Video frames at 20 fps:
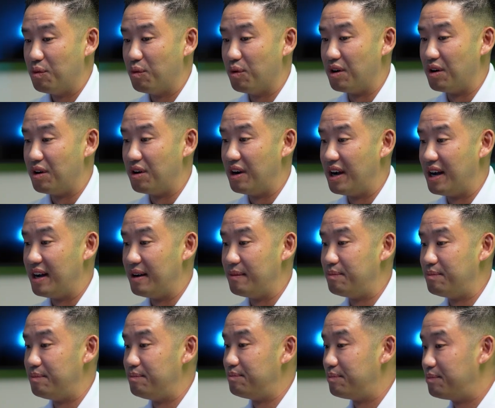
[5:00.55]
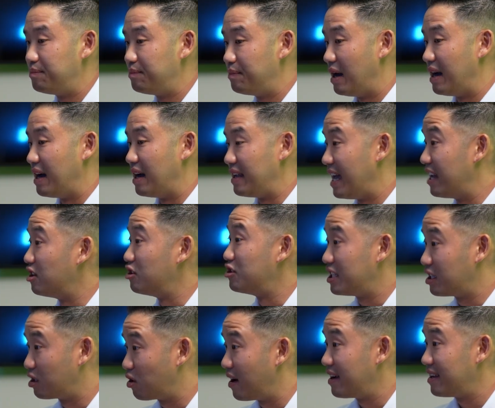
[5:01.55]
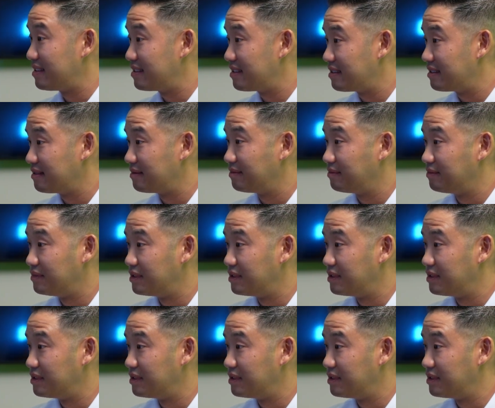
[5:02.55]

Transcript: were energy credits.